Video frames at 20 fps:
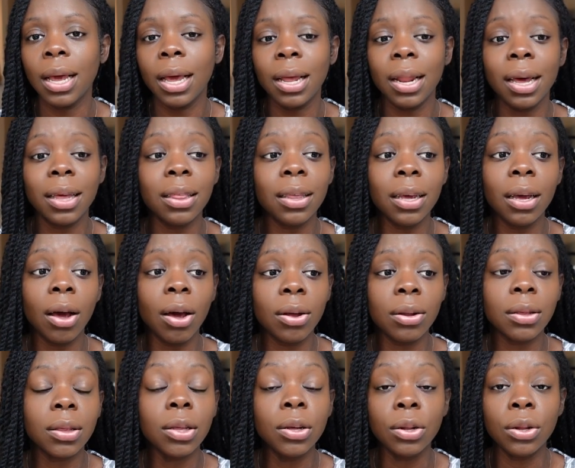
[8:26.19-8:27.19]
And I think
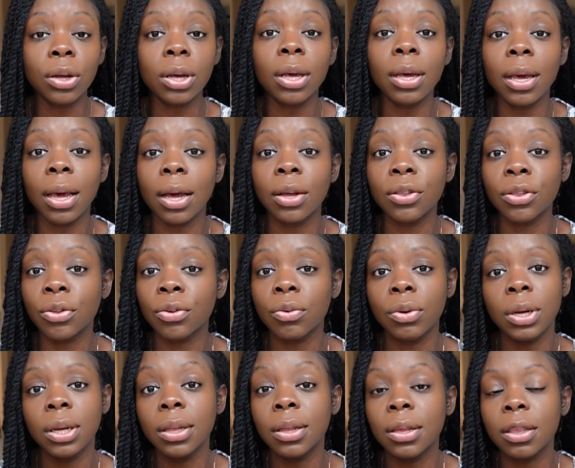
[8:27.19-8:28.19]
honestly, looking at
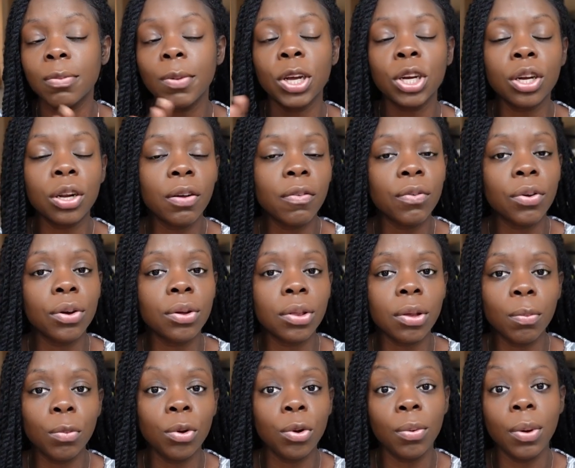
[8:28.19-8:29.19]
screens, especially if you're
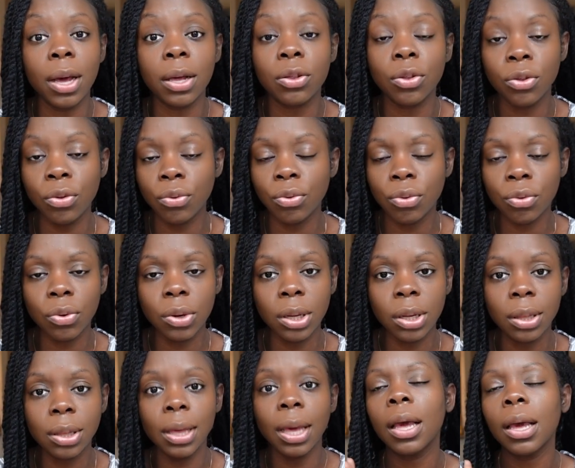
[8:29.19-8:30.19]
someone who has two
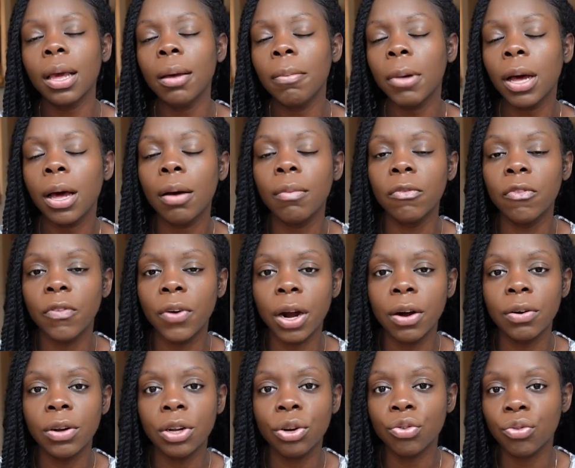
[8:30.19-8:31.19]
screens, it could become
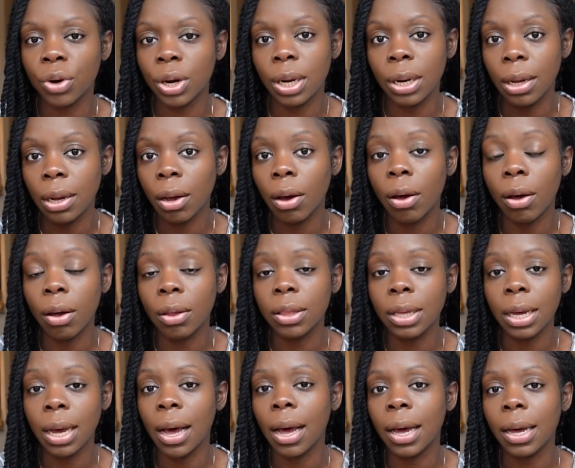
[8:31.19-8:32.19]
very draining on
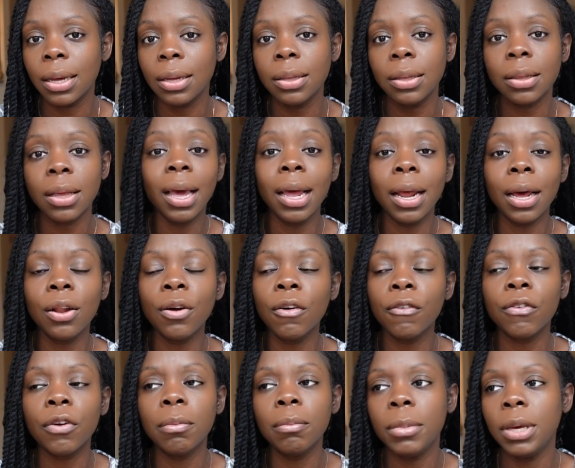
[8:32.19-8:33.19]
the eyes. And I know
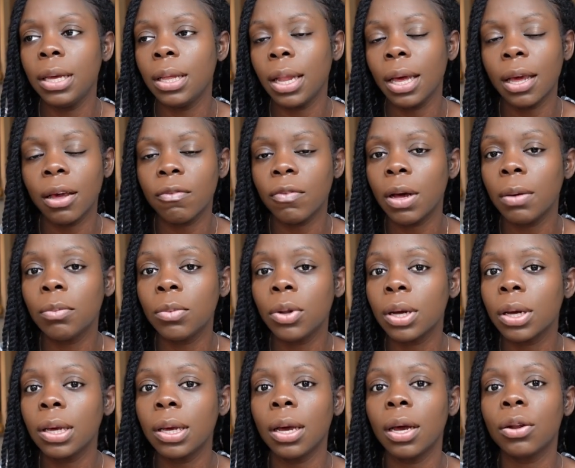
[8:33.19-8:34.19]
for me, like if I'm
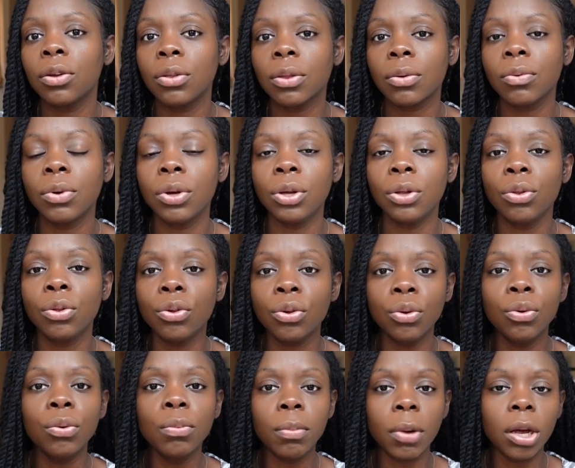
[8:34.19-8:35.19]
looking at a screen
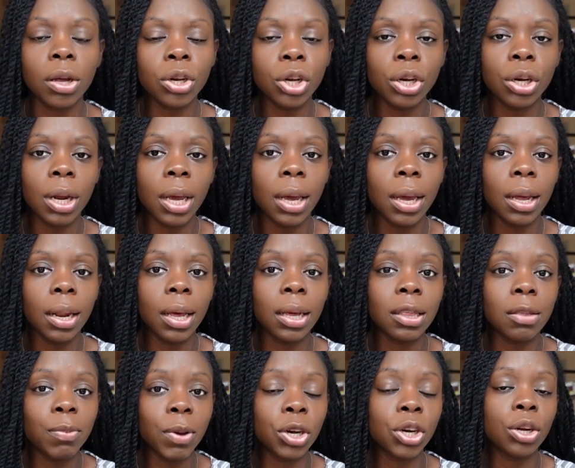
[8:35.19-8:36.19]
too much, and
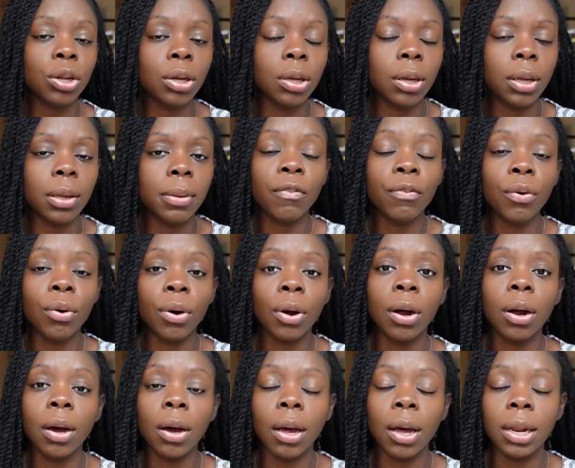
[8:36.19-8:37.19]
especially for
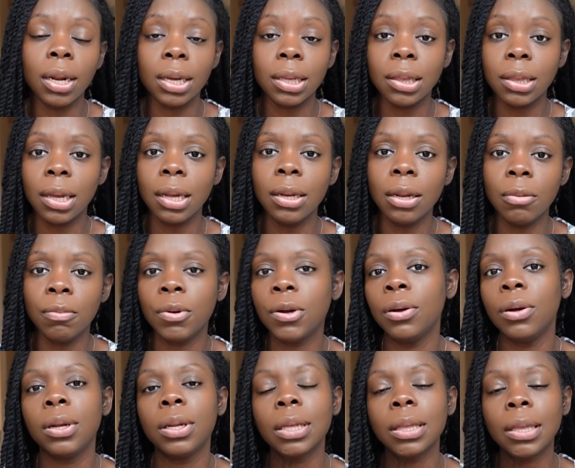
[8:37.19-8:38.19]
an extended
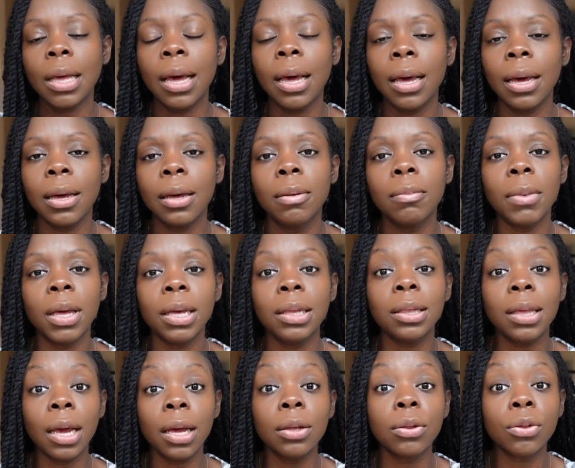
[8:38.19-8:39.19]
period of time,
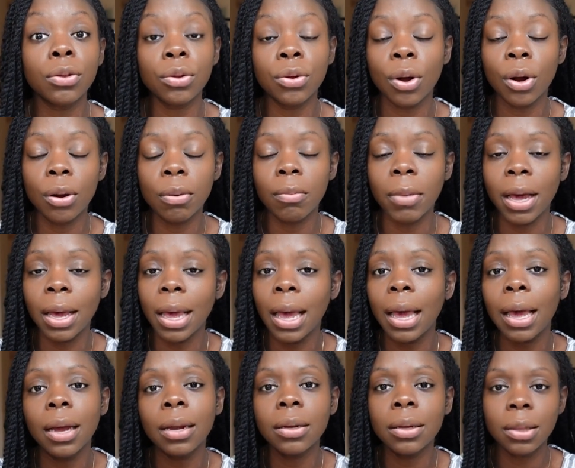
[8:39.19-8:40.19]
it tends to hurt my
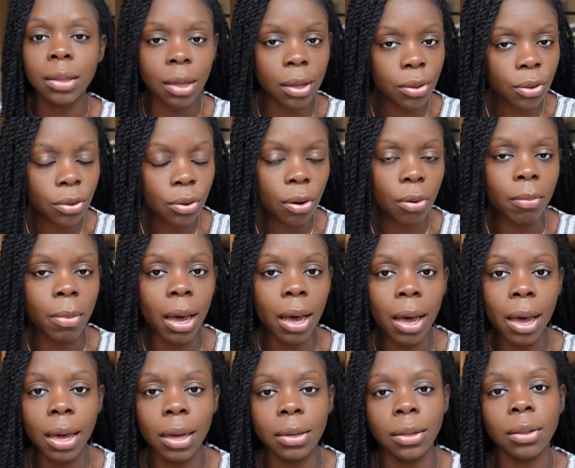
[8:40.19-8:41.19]
head, it tends to hurt my
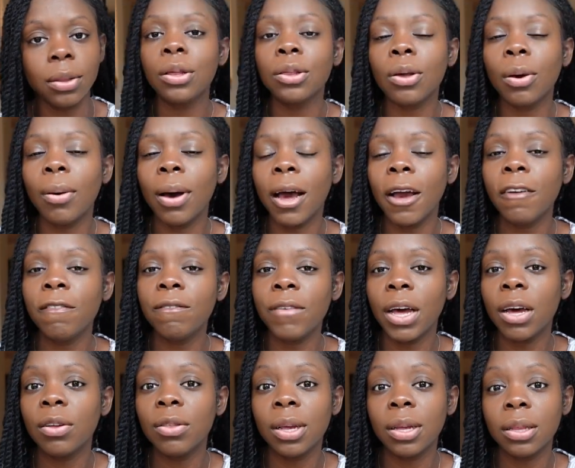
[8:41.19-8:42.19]
eyes. So I
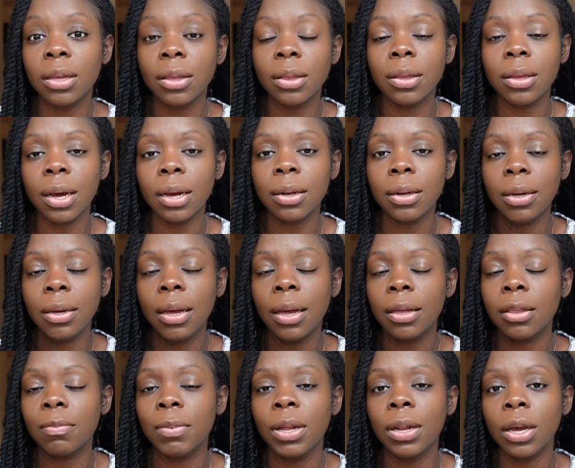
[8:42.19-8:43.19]
found that this technique
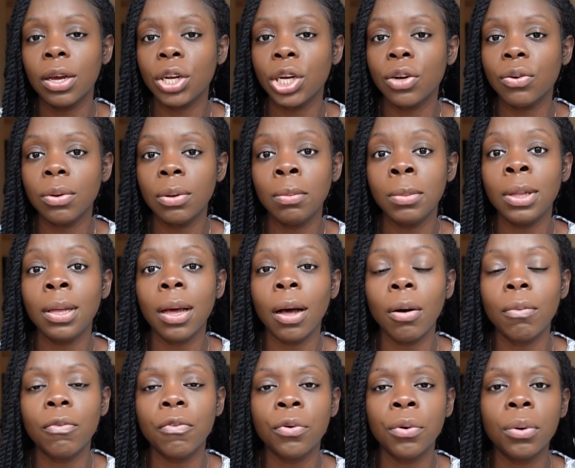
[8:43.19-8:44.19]
has been extremely
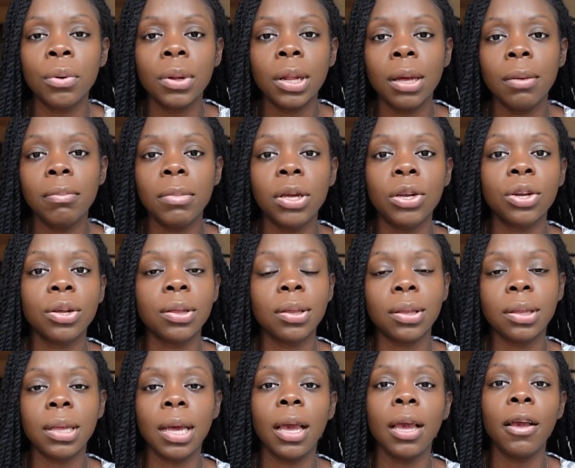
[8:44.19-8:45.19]
helpful in me just
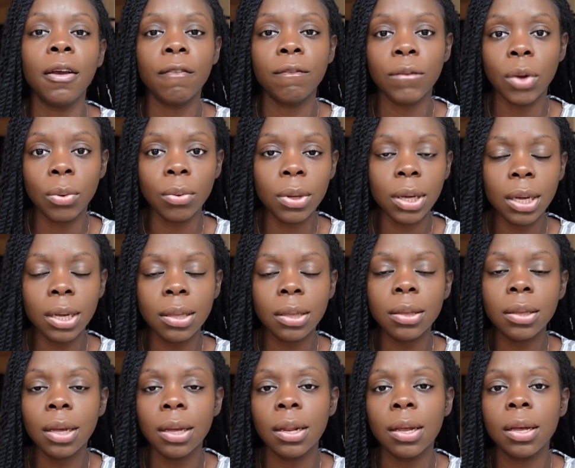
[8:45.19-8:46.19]
staying
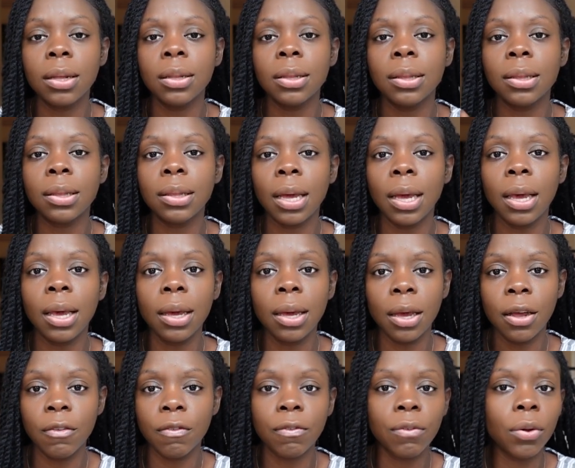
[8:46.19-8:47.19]
focused and then staying
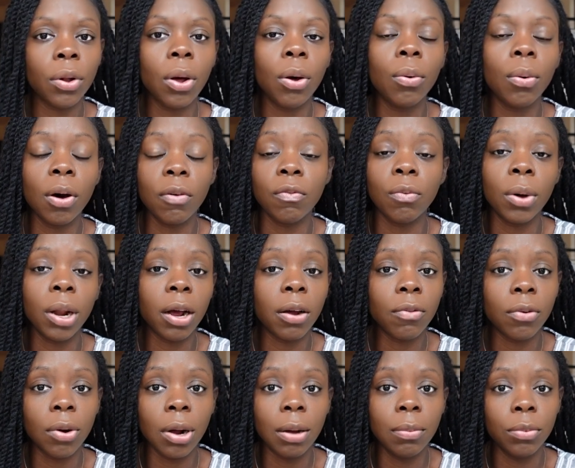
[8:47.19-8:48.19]
in flow of
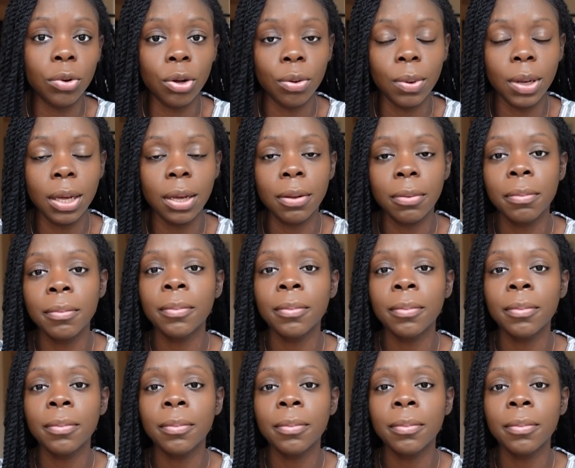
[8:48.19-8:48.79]
whatever I'm doing.